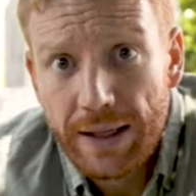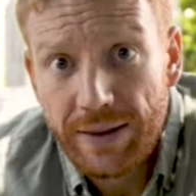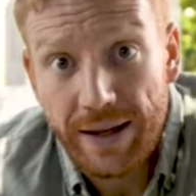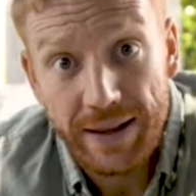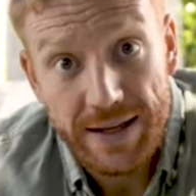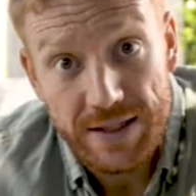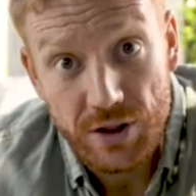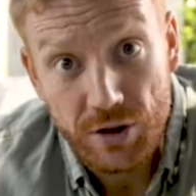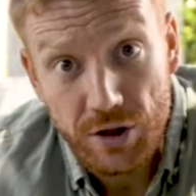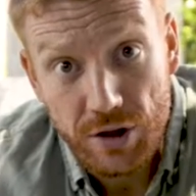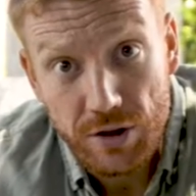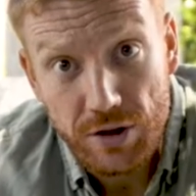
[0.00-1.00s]
Then there's a
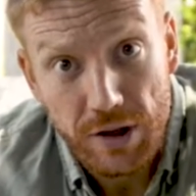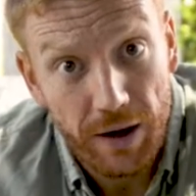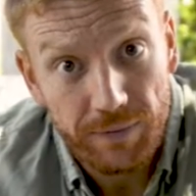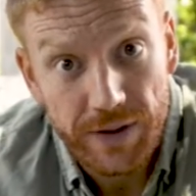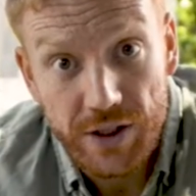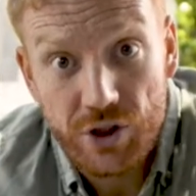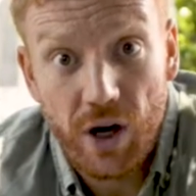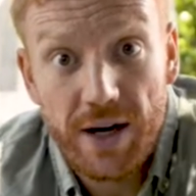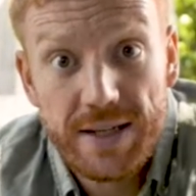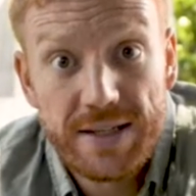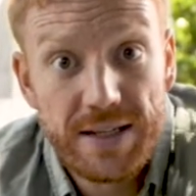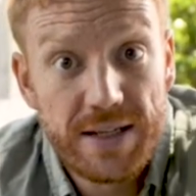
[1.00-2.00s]
lovely
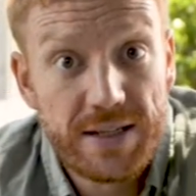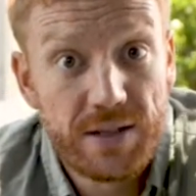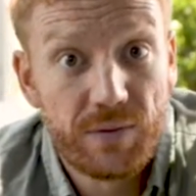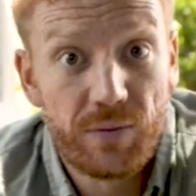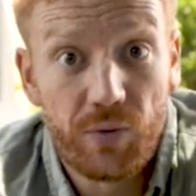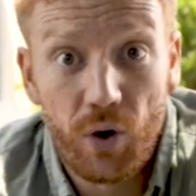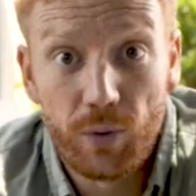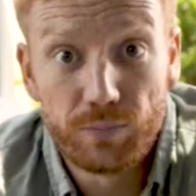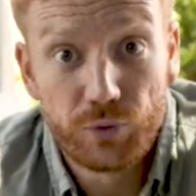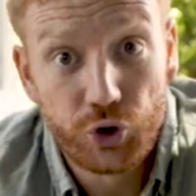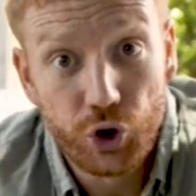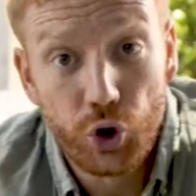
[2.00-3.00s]
dry season
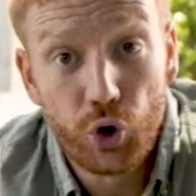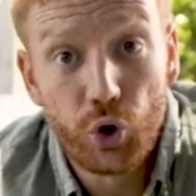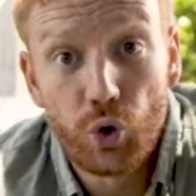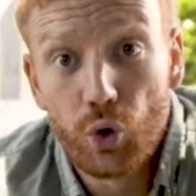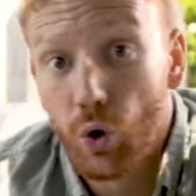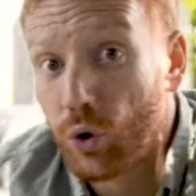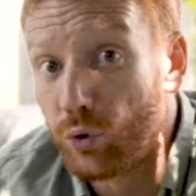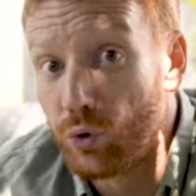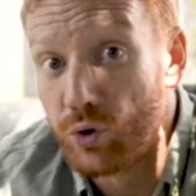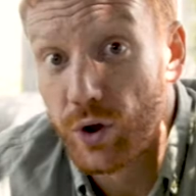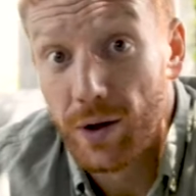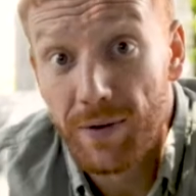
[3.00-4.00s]
from June
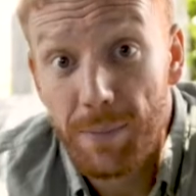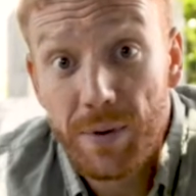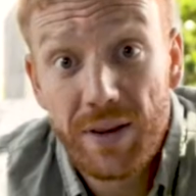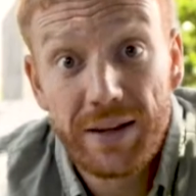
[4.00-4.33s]
through to November.